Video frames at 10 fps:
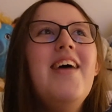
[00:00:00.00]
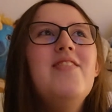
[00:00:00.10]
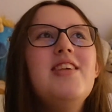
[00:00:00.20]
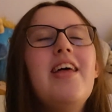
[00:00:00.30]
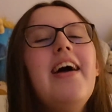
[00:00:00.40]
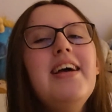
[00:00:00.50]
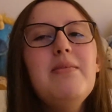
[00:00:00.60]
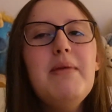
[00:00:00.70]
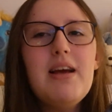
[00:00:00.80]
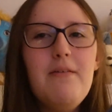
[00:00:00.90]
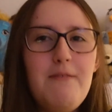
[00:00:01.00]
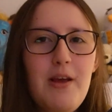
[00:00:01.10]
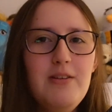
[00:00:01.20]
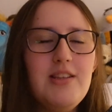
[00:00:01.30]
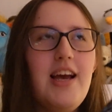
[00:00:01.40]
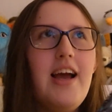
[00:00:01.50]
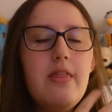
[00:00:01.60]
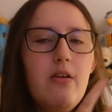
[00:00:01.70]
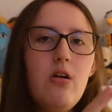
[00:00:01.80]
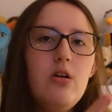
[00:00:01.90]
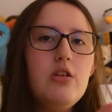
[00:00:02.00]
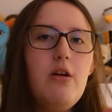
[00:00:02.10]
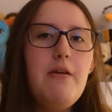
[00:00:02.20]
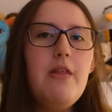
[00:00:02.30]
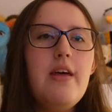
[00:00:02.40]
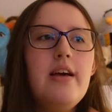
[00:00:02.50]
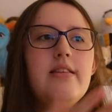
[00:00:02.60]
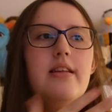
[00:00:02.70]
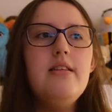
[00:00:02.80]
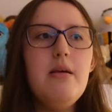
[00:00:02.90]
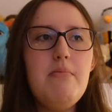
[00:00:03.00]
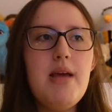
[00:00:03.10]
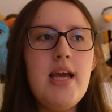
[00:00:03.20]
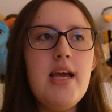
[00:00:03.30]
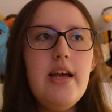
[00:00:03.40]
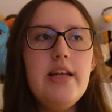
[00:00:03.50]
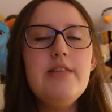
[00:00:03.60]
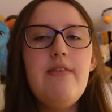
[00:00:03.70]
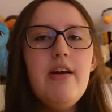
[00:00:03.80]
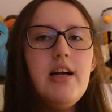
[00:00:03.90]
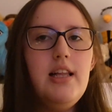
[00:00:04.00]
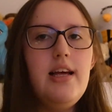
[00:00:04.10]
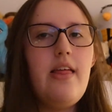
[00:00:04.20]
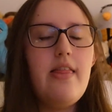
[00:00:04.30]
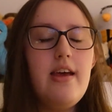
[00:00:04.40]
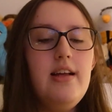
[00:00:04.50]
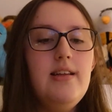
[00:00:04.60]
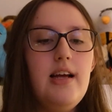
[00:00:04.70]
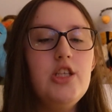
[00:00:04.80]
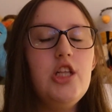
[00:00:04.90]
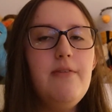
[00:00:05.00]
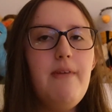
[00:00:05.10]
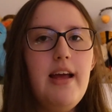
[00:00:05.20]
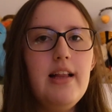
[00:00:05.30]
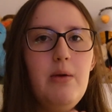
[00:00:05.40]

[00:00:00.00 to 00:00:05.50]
So that is a bit confusing. There are also a few things that to me it's very clear that they're intentionally vaguely